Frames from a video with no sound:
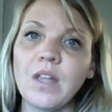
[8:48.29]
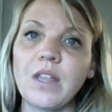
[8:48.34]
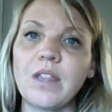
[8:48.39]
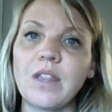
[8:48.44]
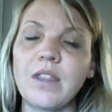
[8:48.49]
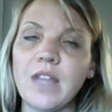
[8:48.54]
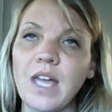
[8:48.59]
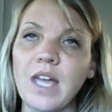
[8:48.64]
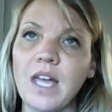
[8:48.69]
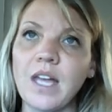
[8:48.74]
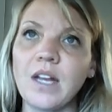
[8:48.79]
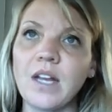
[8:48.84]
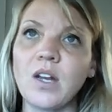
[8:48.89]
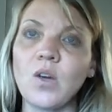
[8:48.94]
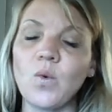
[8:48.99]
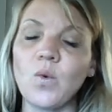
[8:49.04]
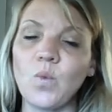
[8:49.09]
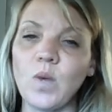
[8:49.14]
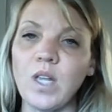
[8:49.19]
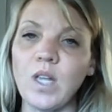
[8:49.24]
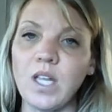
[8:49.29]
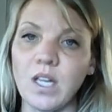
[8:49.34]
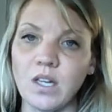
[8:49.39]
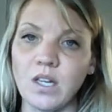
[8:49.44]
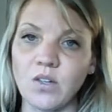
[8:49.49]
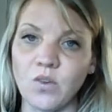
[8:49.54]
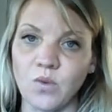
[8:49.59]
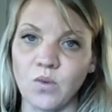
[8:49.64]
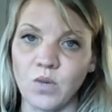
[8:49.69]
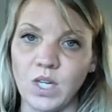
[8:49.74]
then we
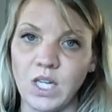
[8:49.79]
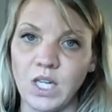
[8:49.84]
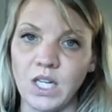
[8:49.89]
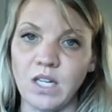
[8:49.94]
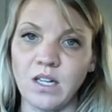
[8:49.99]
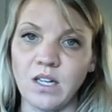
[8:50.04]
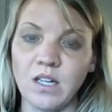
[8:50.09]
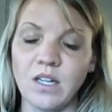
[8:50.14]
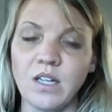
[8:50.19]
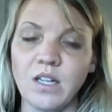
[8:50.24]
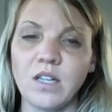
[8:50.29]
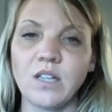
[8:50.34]
get green.